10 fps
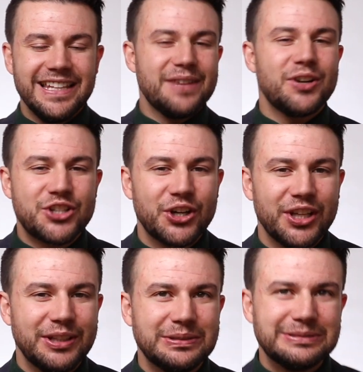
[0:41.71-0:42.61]
the end of our
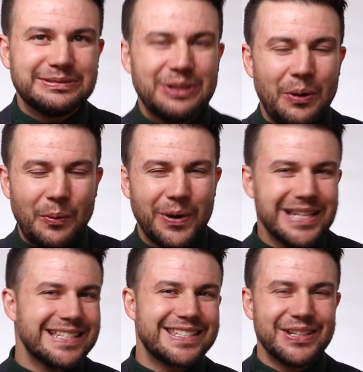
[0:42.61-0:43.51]
journey, we
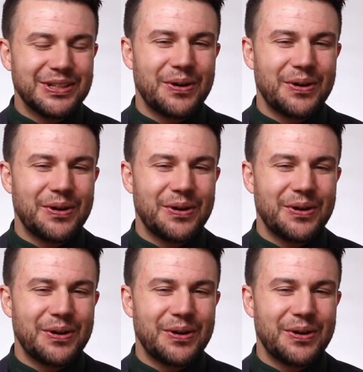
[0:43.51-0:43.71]
still